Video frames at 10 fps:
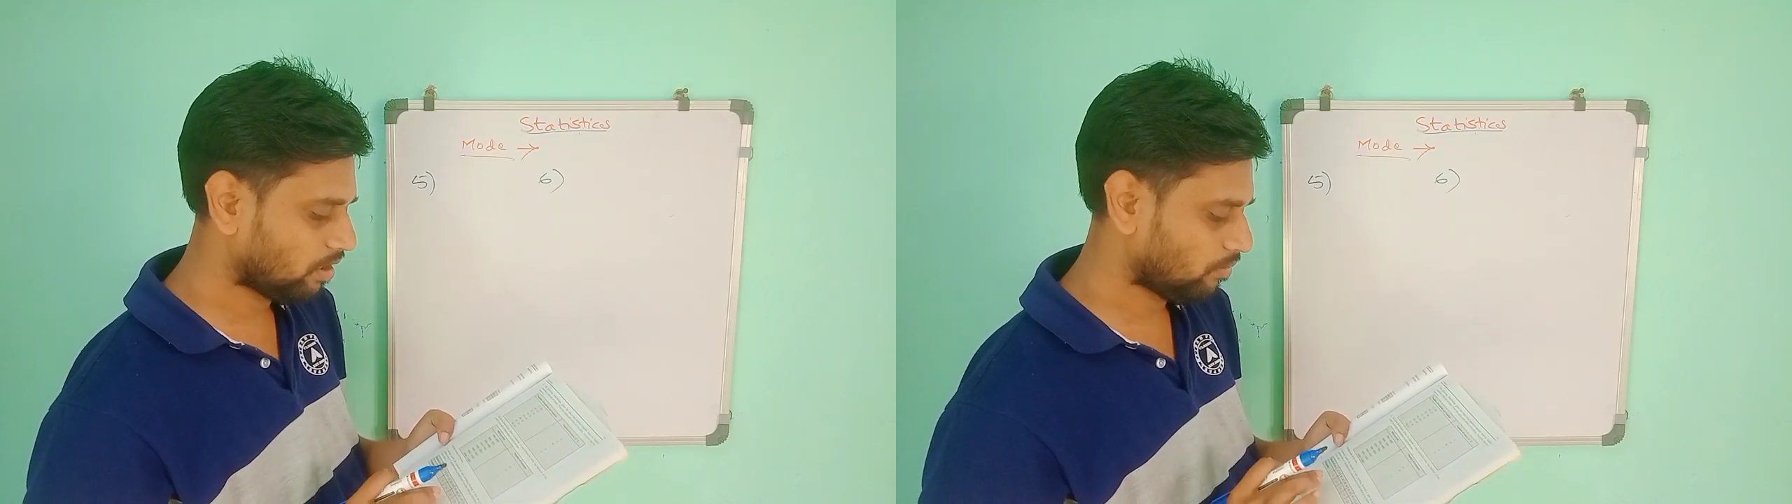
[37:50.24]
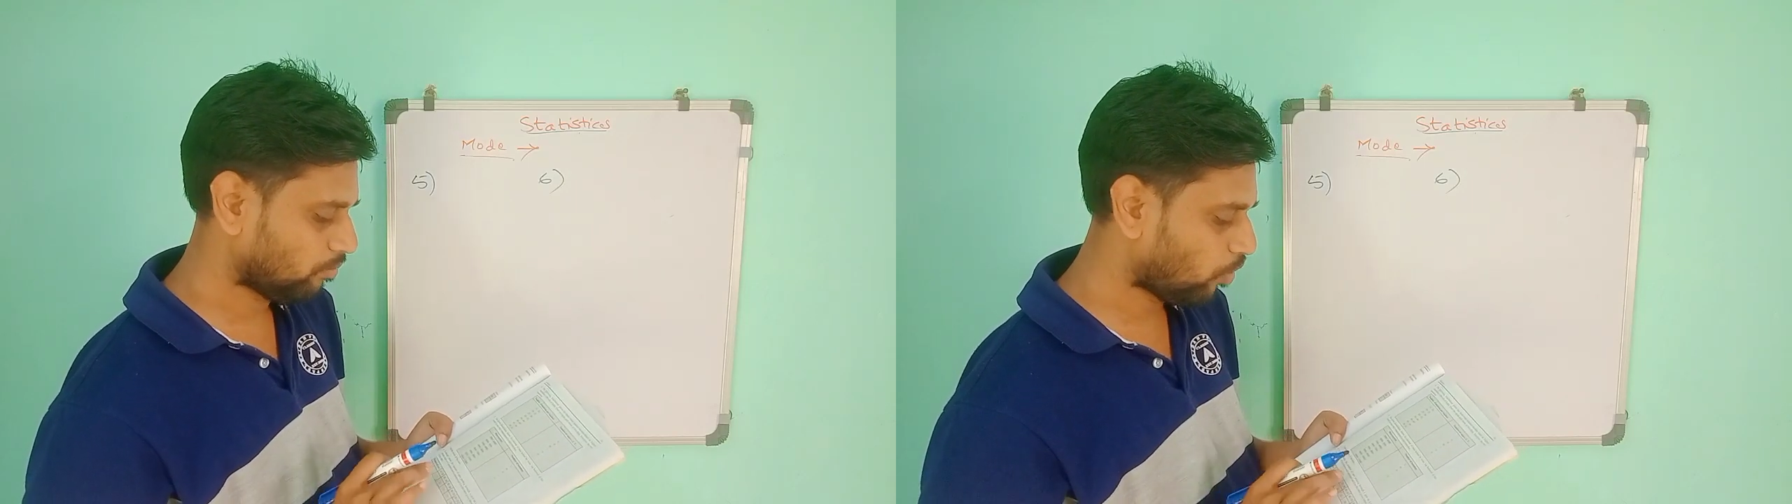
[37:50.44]

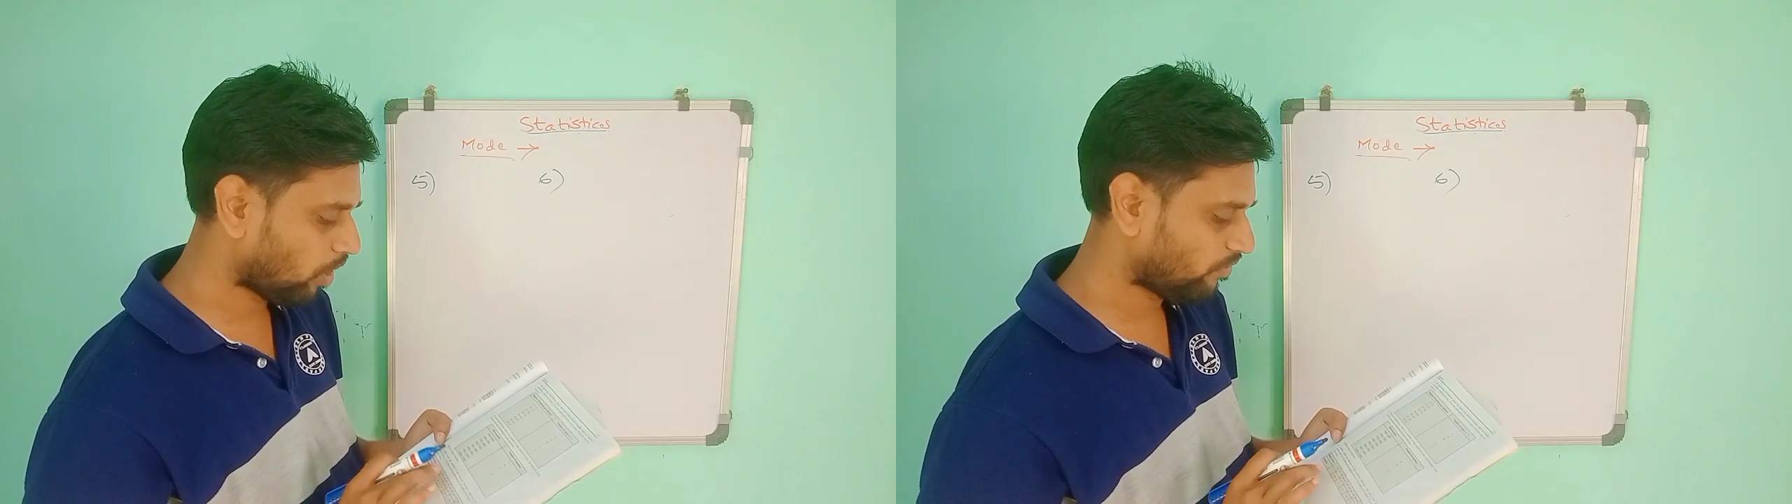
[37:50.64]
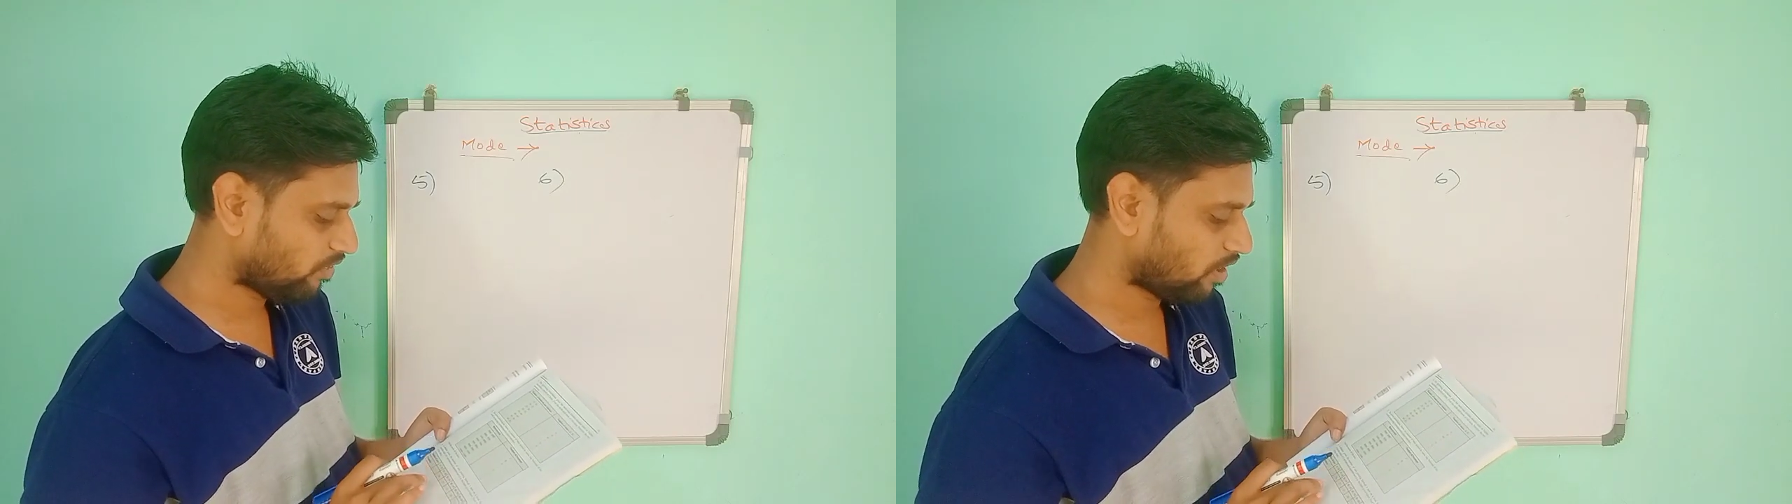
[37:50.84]

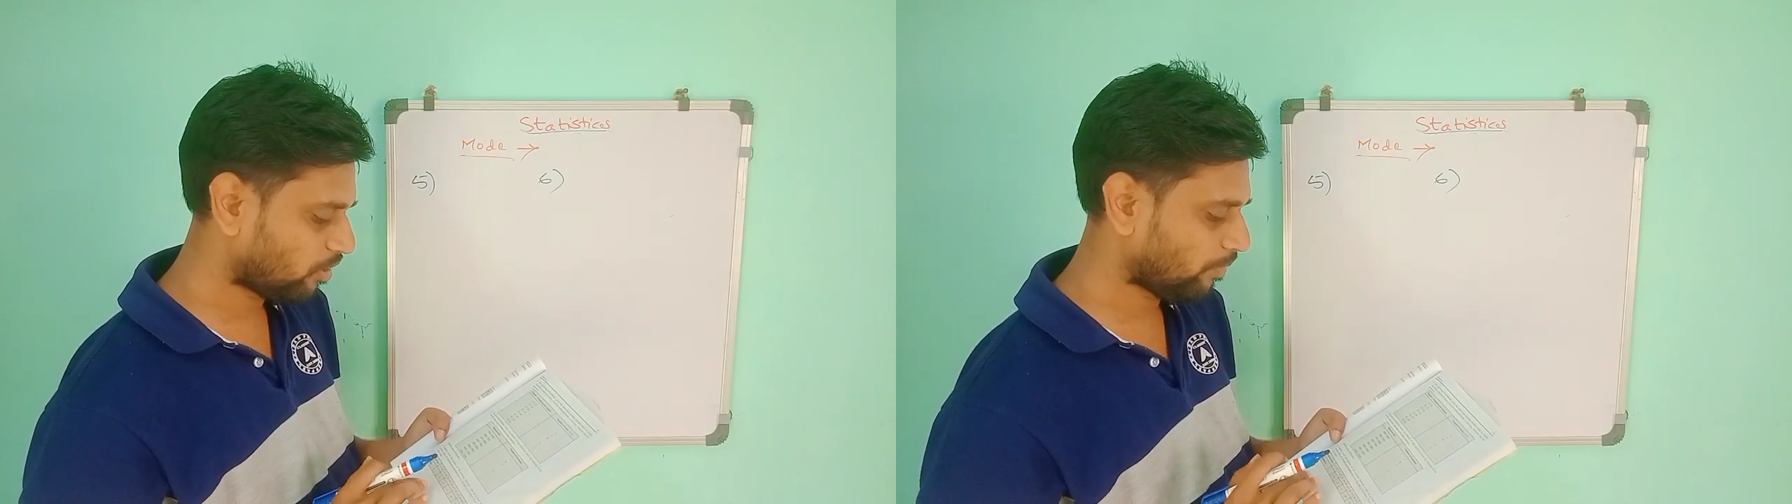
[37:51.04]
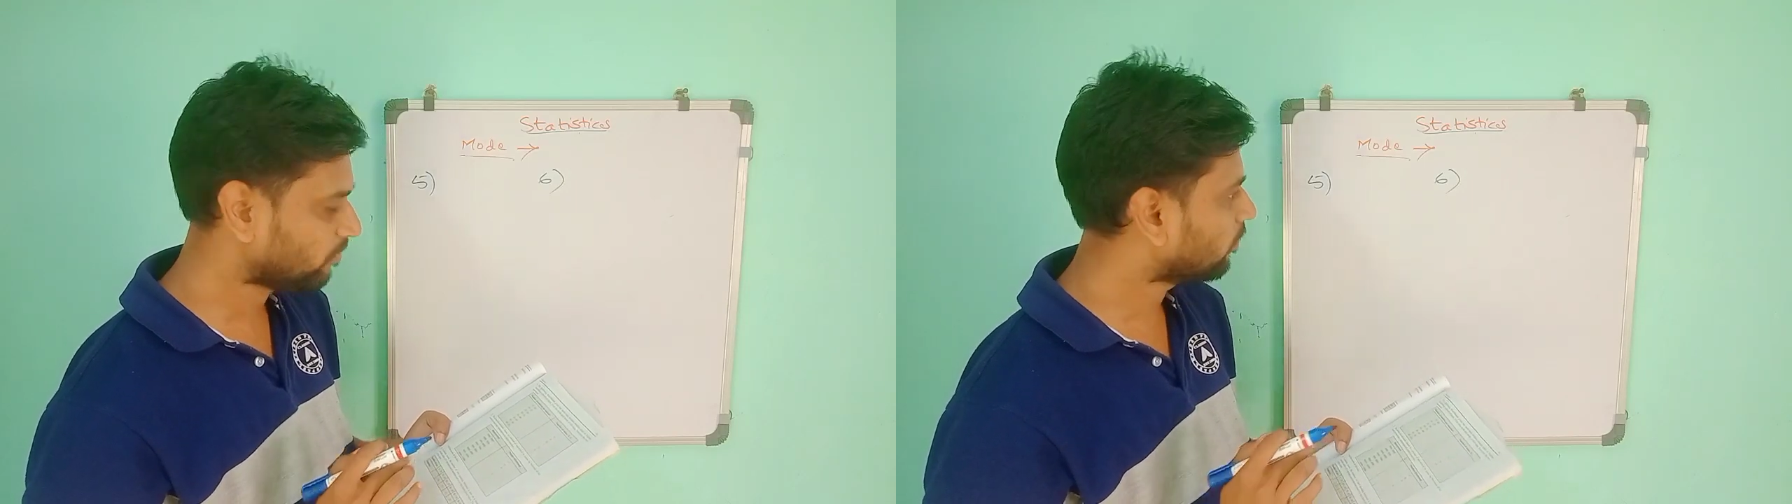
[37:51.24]
mode of this
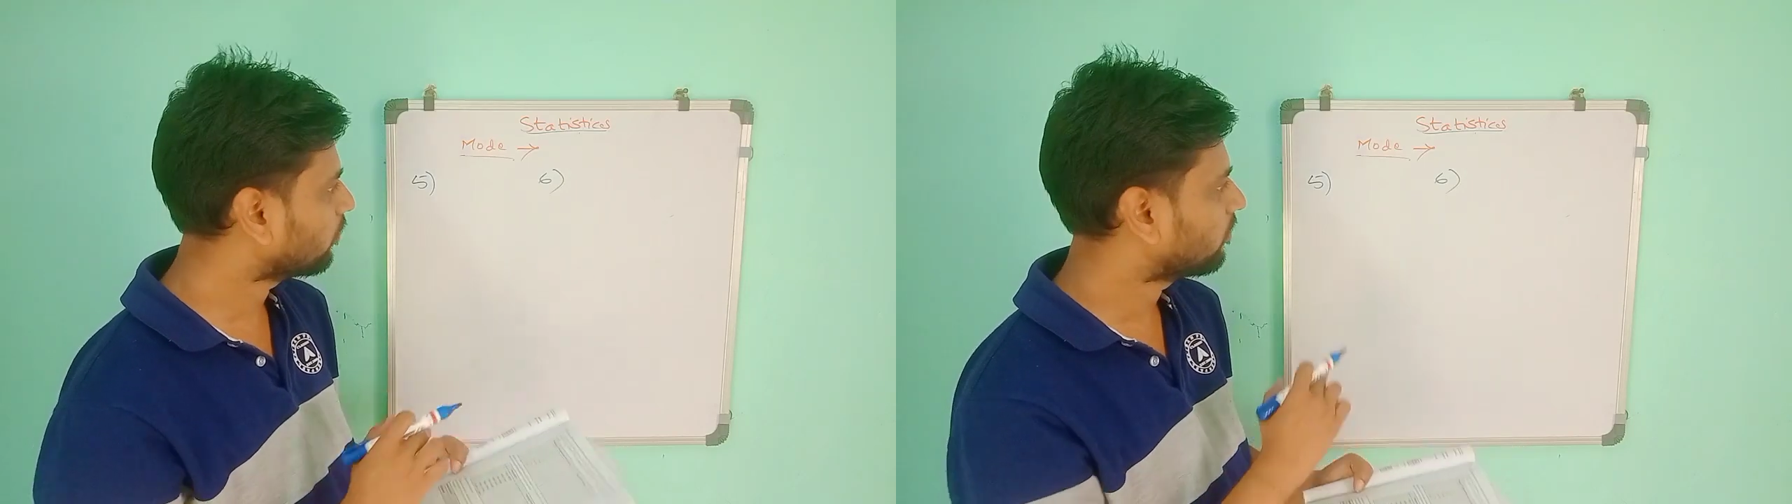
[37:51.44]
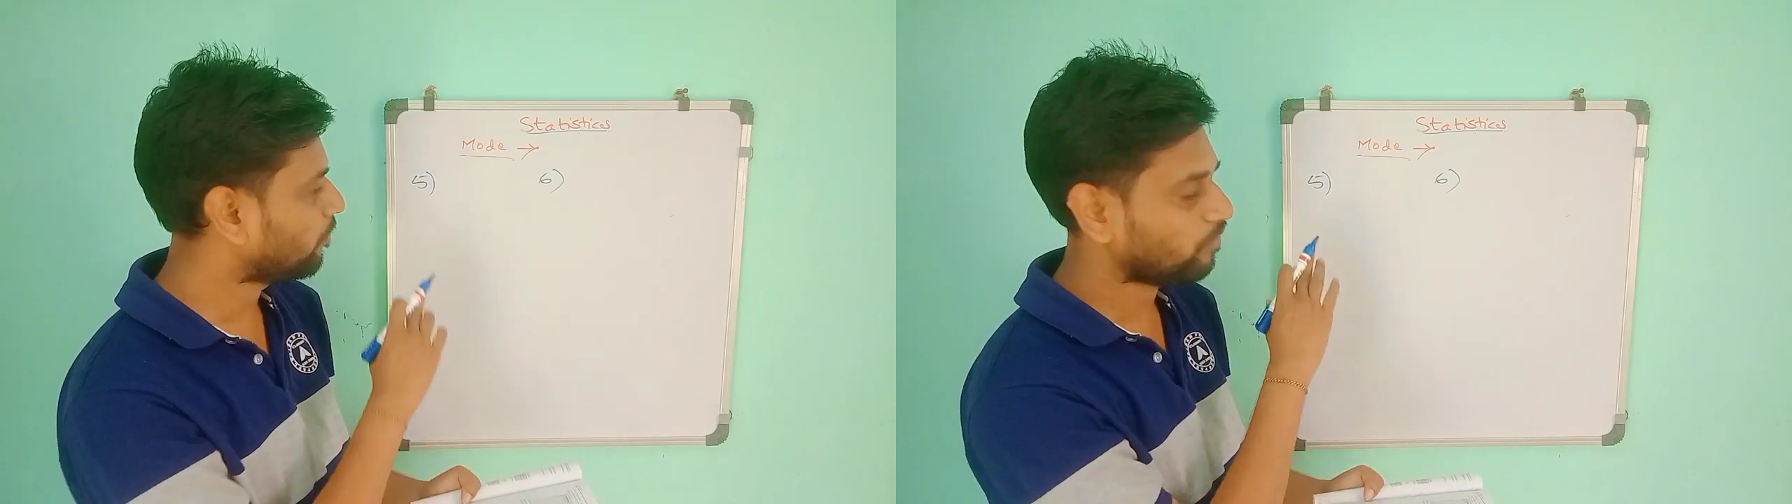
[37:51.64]
data means
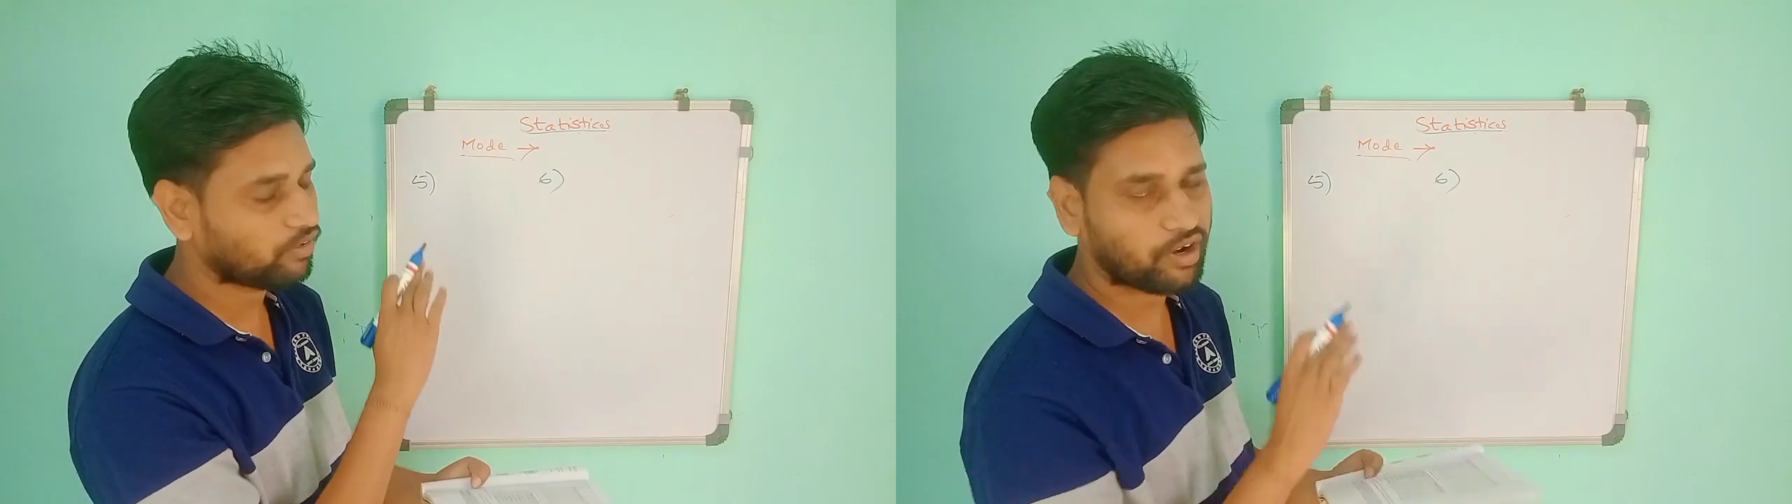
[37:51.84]
same.